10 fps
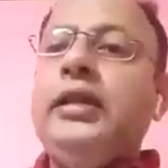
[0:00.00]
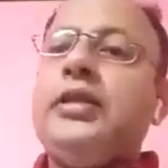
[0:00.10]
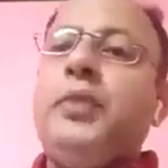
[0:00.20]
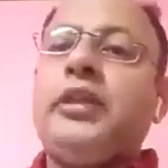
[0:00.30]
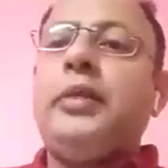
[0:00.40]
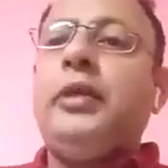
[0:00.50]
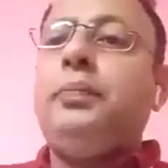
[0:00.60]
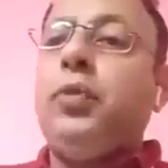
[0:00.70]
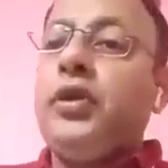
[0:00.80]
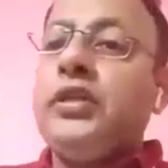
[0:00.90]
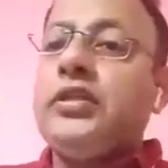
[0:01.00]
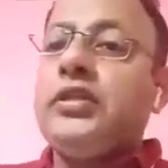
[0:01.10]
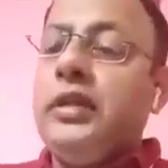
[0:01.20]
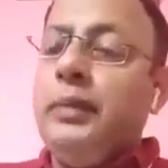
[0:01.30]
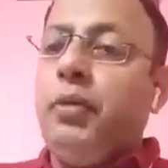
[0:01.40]
this Matarbari port
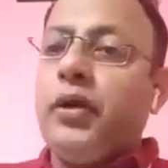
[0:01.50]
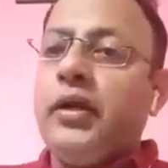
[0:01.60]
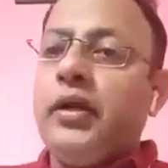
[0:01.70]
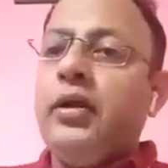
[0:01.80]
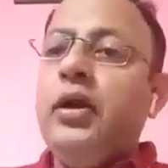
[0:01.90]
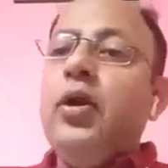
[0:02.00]
is important.